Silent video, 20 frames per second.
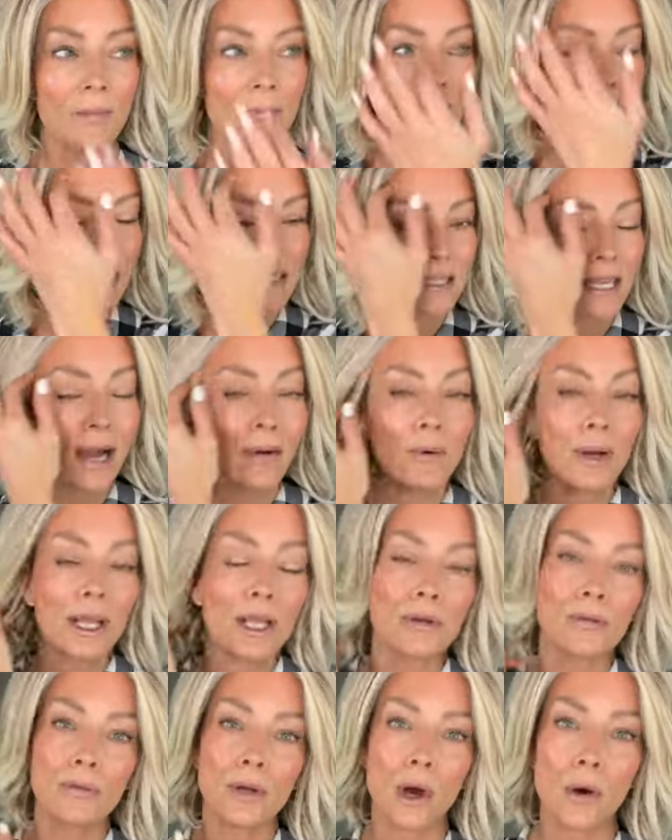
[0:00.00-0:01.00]
because that way
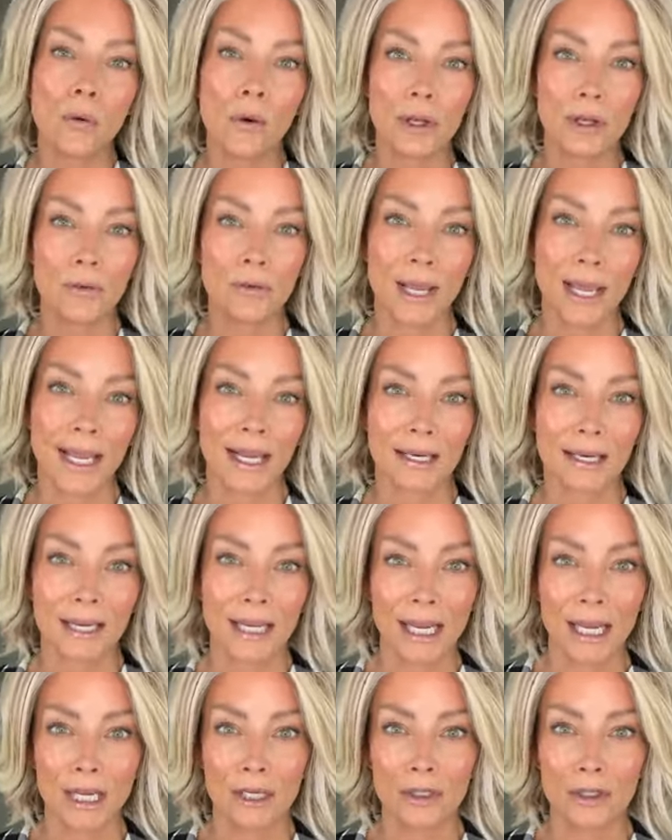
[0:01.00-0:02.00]
you know what you can
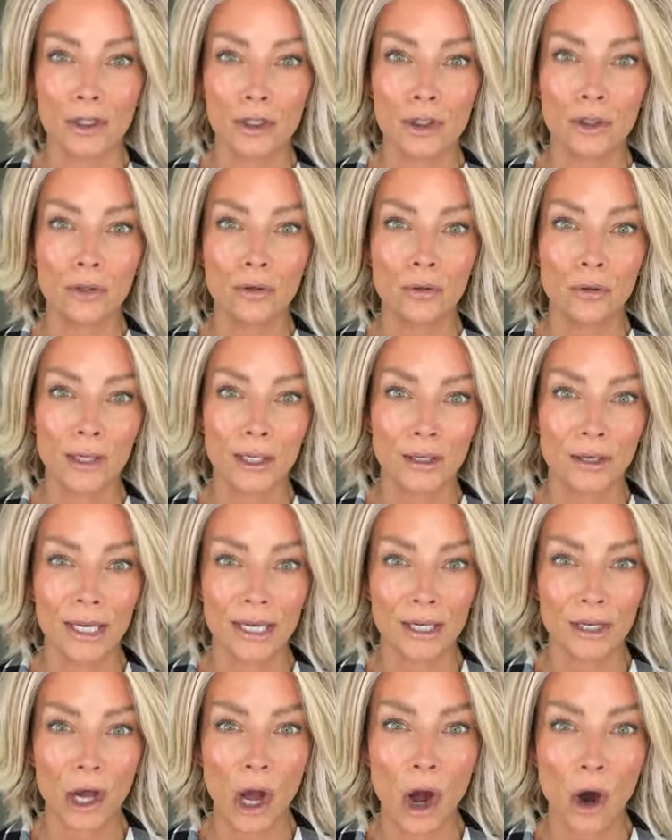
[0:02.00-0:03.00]
and can't do when you
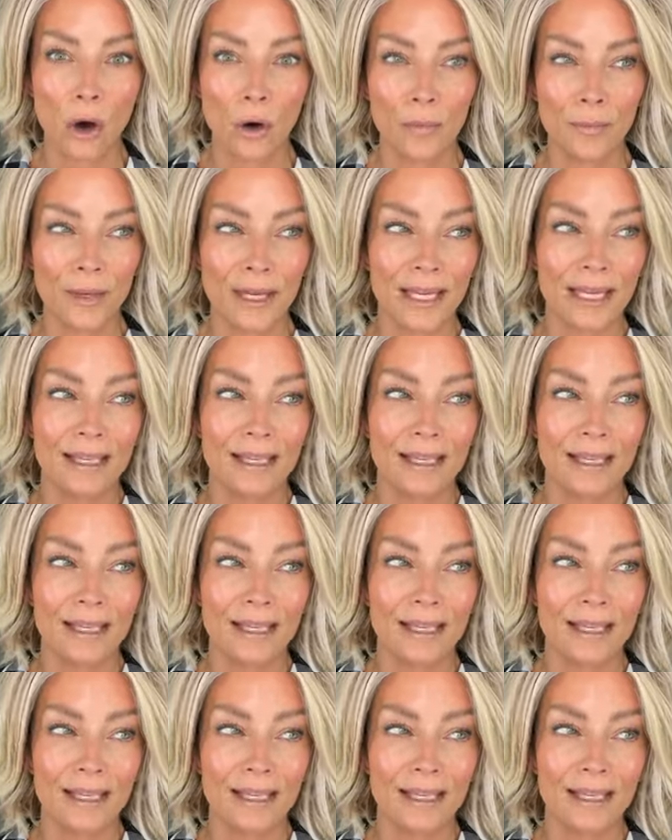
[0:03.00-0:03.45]
get it home